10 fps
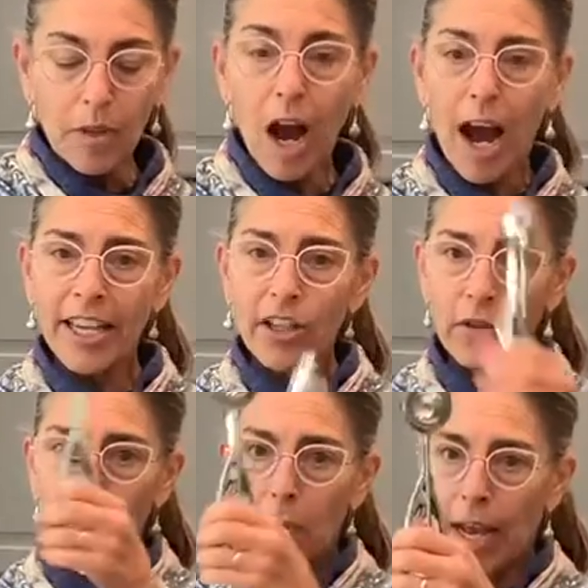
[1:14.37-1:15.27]
I
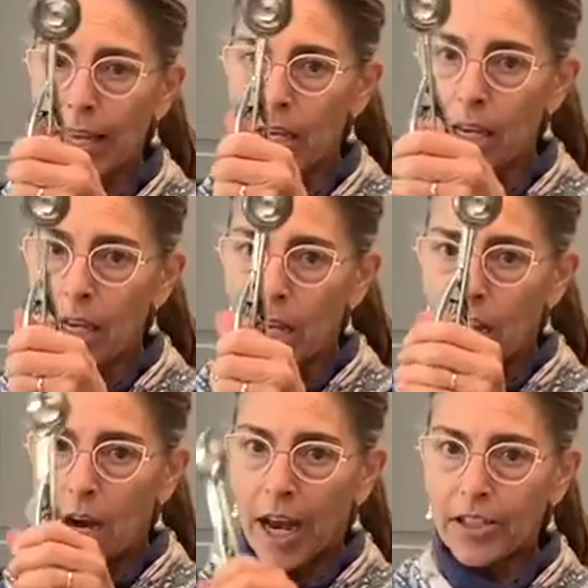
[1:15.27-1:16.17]
use my
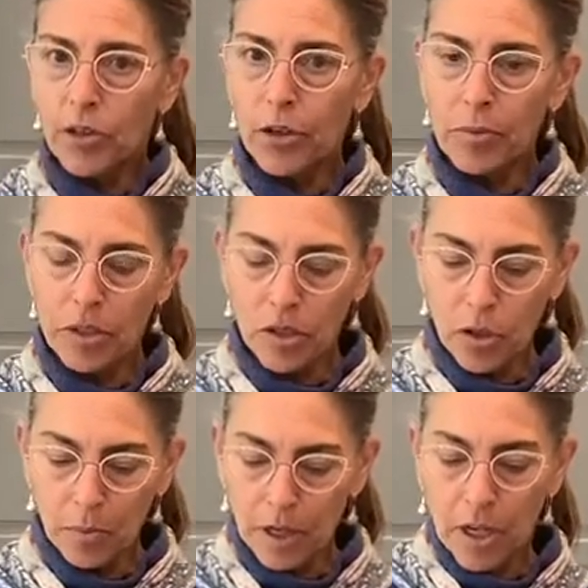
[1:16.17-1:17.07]
ice cream scoop
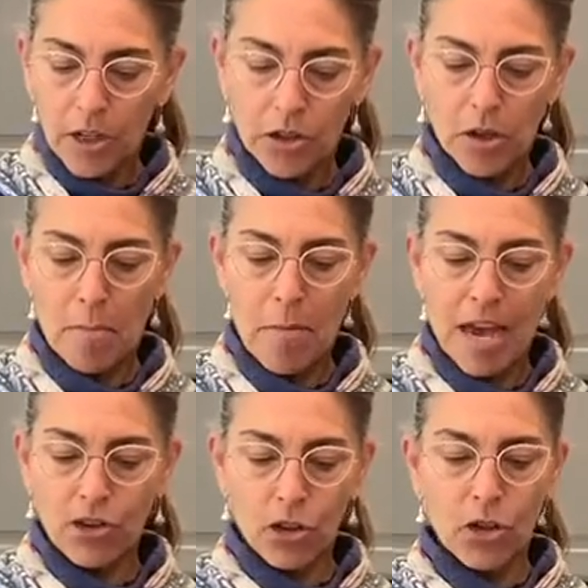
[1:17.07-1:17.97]
to
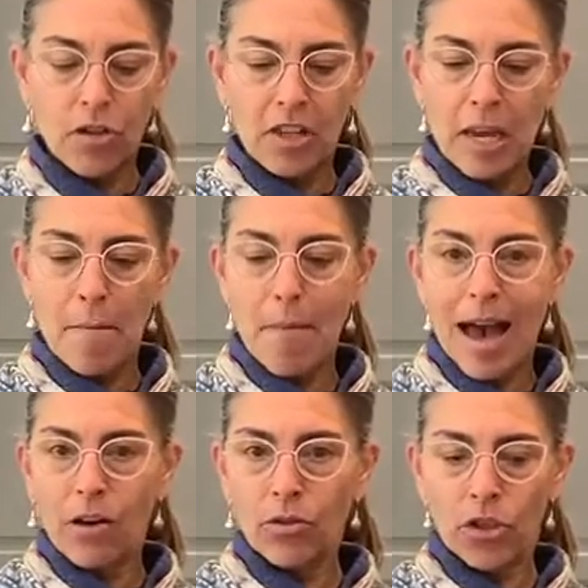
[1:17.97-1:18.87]
measure the
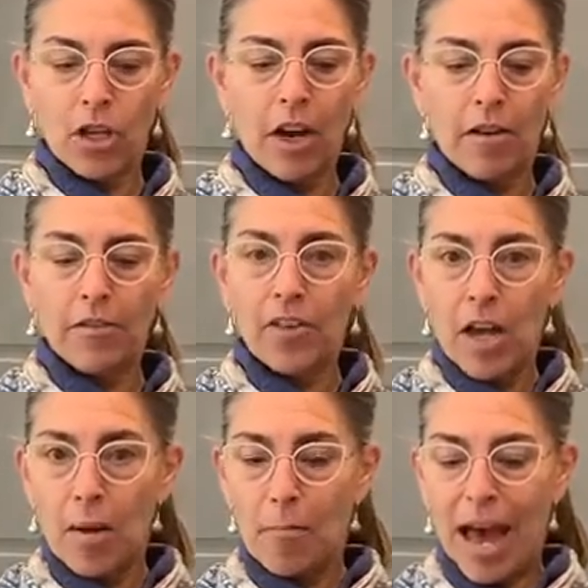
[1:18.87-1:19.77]
amount of
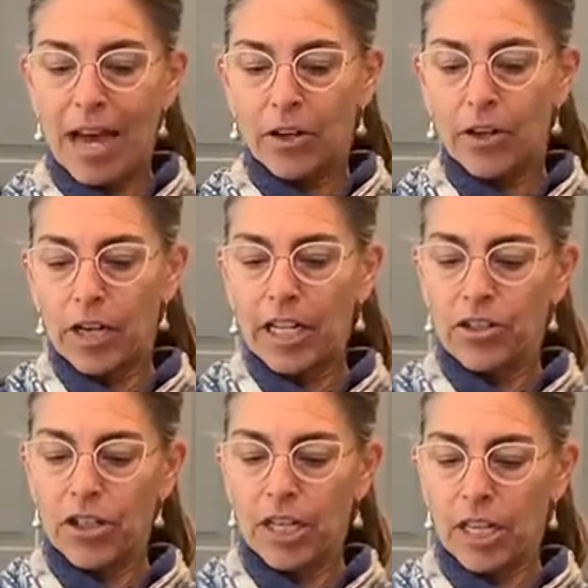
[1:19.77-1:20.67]
batter
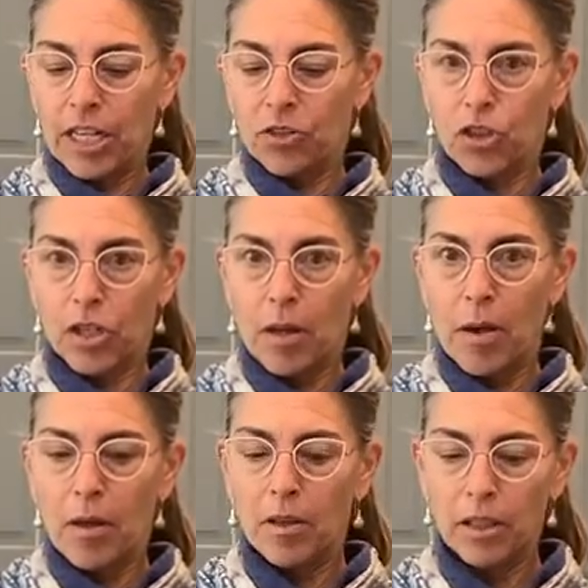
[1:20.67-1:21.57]
into each
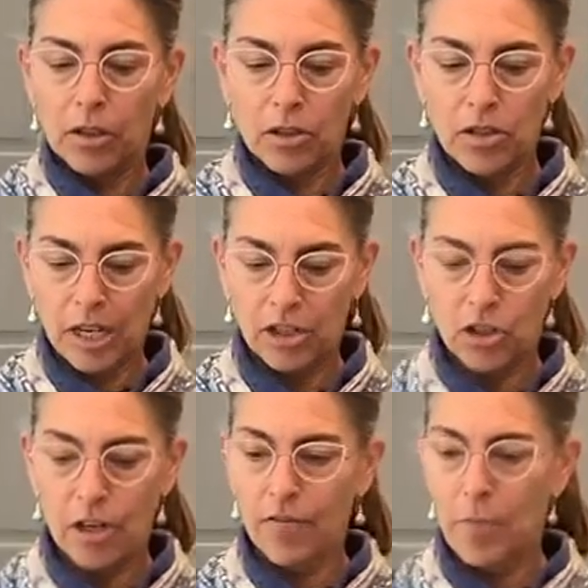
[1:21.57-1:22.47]
little section
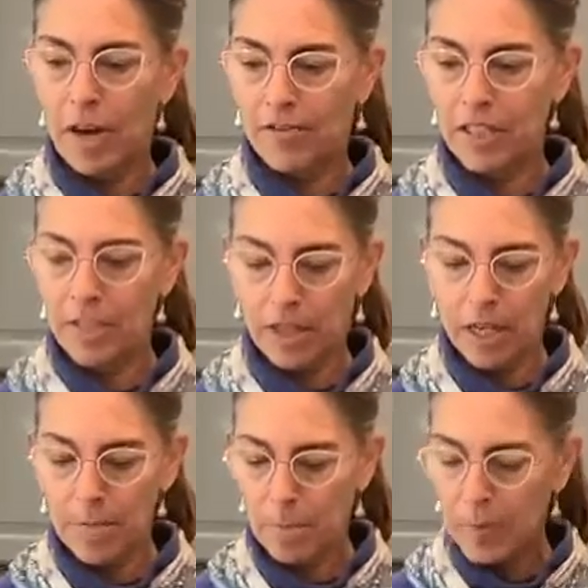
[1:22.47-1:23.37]
of the muffin
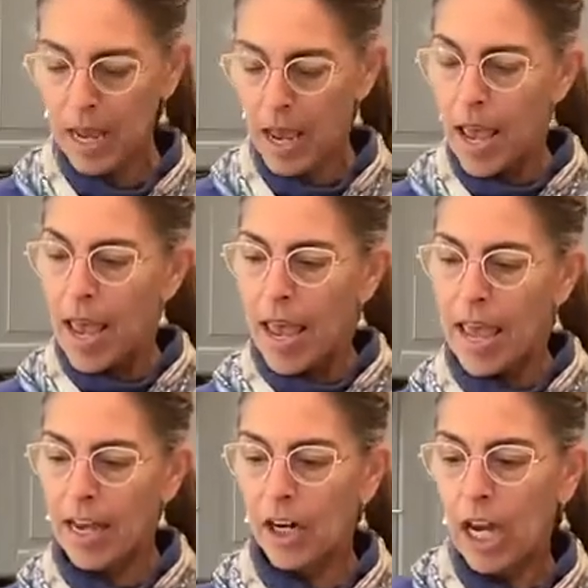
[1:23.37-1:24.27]
tin.
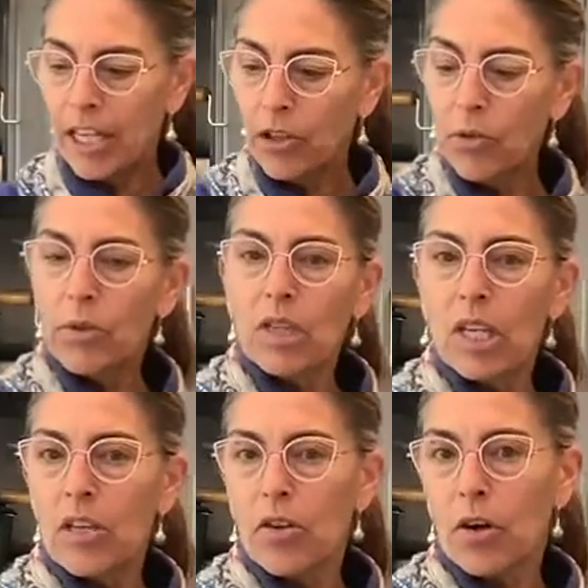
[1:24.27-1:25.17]
And I use
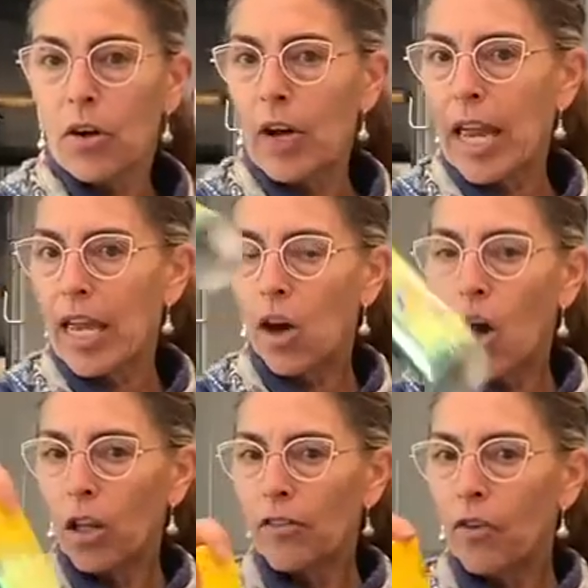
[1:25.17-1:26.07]
either an
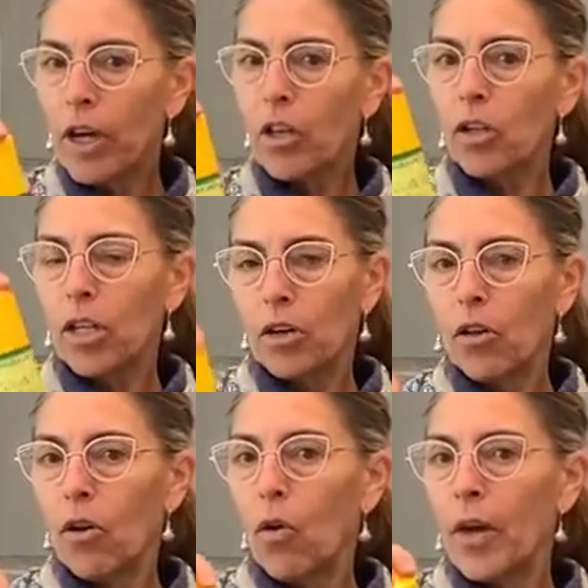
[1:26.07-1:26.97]
olive oil,
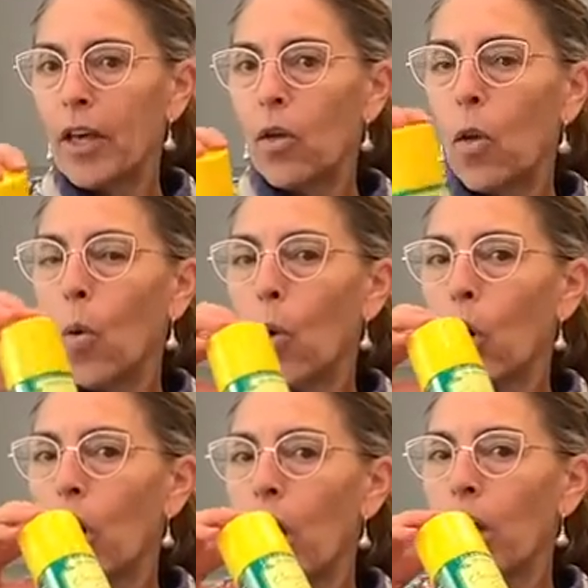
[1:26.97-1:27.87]
canola oil,
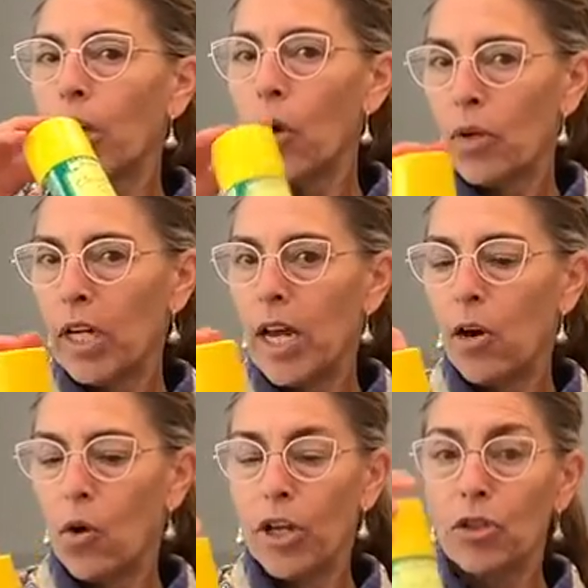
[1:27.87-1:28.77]
or coconut
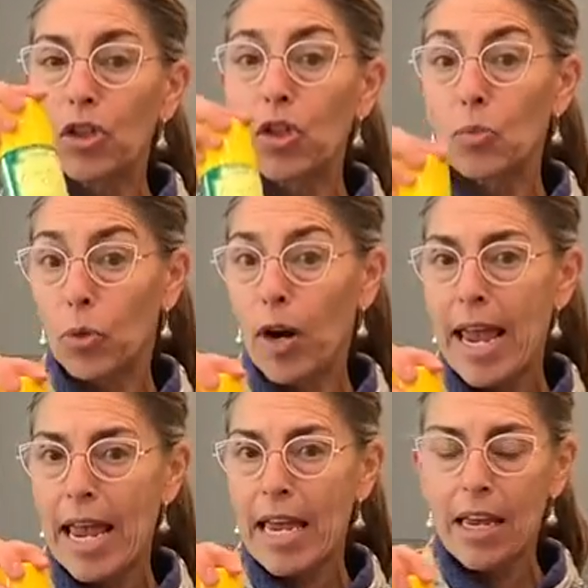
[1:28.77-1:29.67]
oil
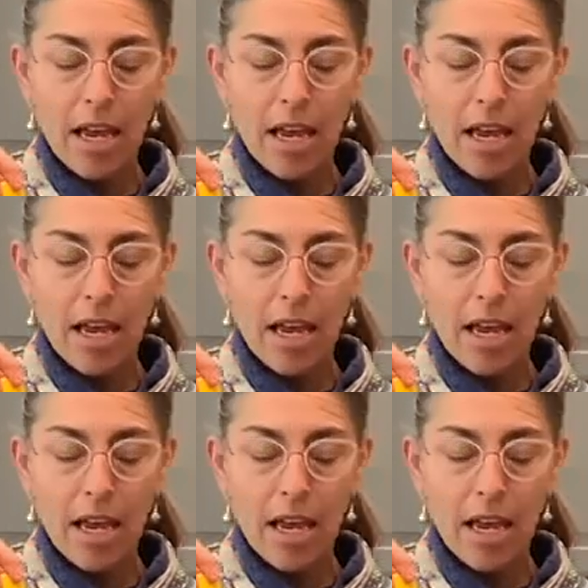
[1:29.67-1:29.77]
spray